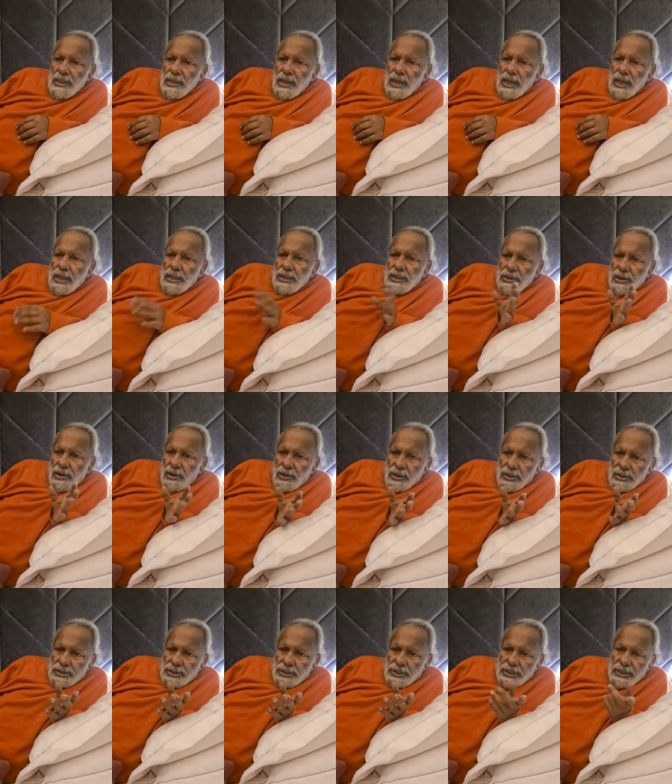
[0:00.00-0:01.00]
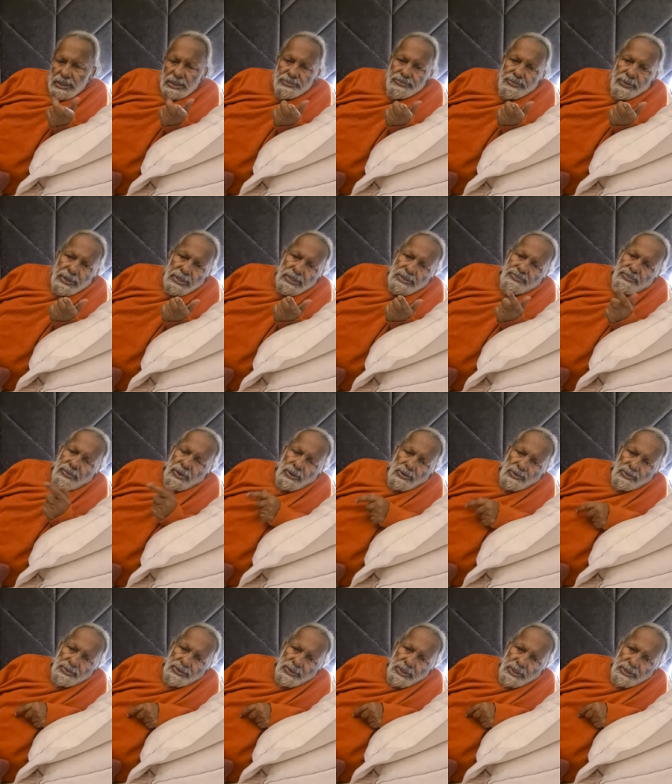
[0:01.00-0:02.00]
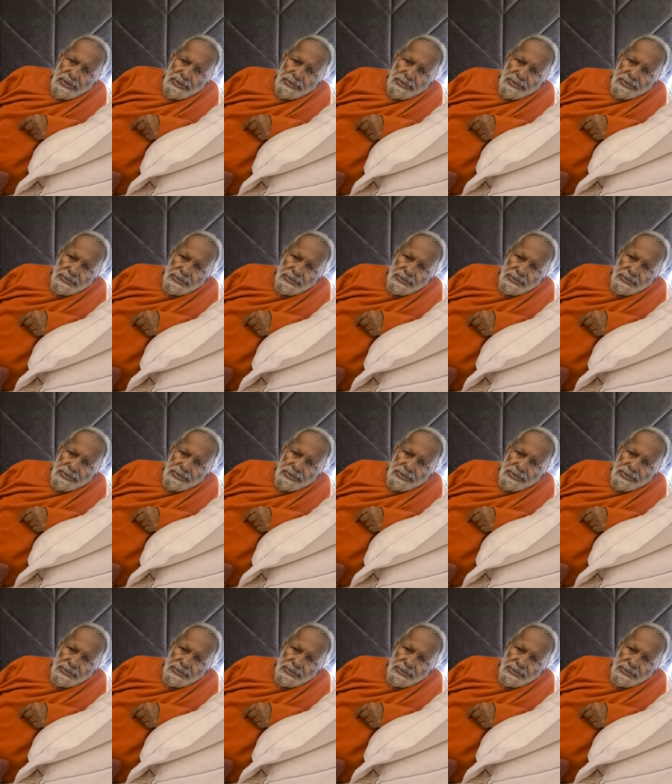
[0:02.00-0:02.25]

and all the space pollution.